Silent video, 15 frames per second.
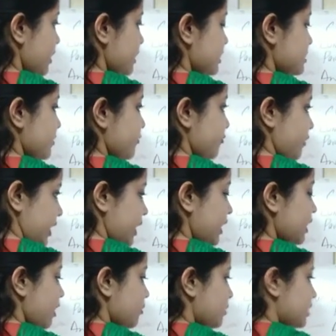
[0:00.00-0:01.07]
it's a very
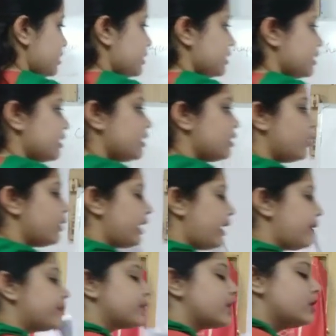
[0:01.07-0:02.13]
common.
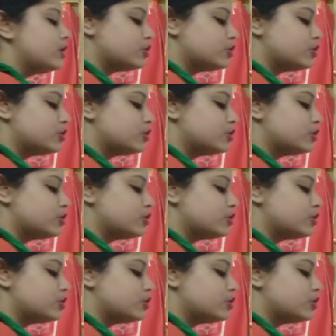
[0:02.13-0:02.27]
Okay,